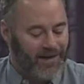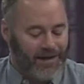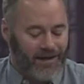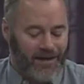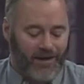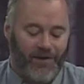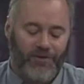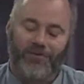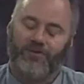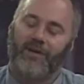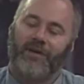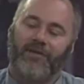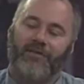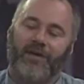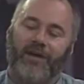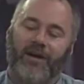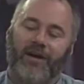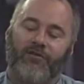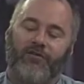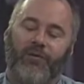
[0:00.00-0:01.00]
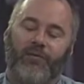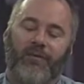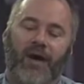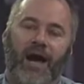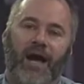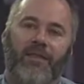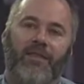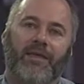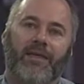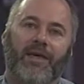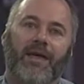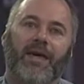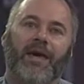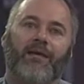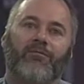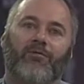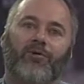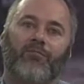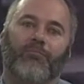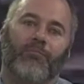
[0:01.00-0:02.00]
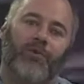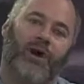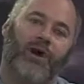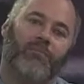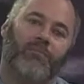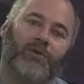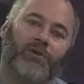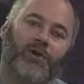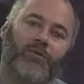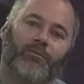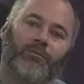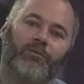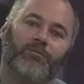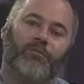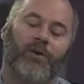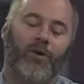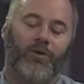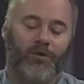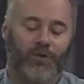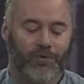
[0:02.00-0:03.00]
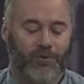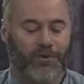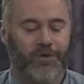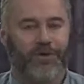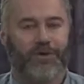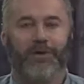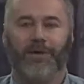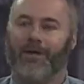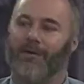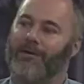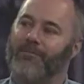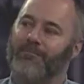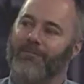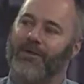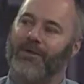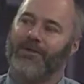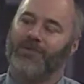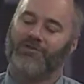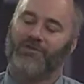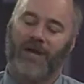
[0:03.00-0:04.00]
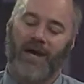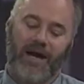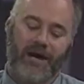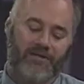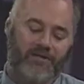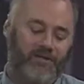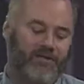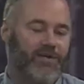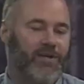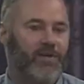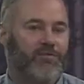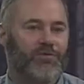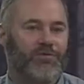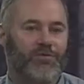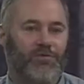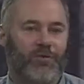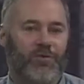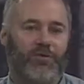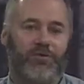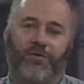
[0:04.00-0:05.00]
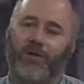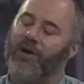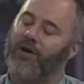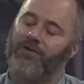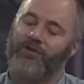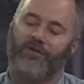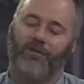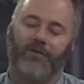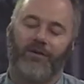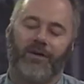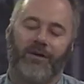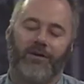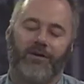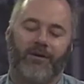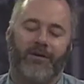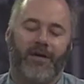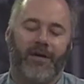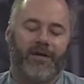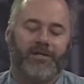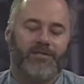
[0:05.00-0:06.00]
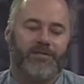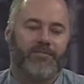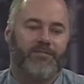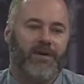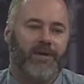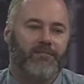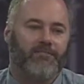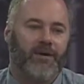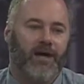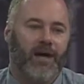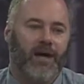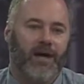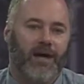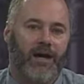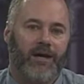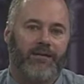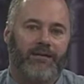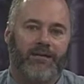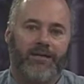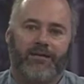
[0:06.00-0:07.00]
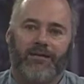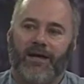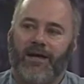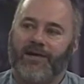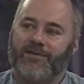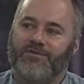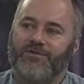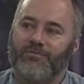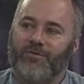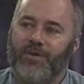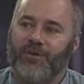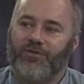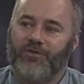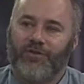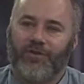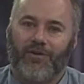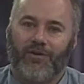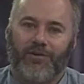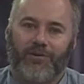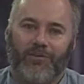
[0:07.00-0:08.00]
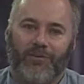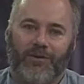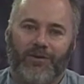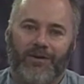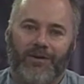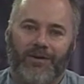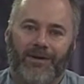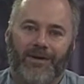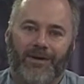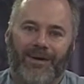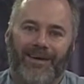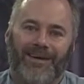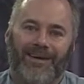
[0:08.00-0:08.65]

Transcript: I'd also like to thank everybody behind the camera, Bob Lomas, Paul Gukin, Betty Travers, Deb Stores, and also Gary Nash, the man behind the glass who makes it all work.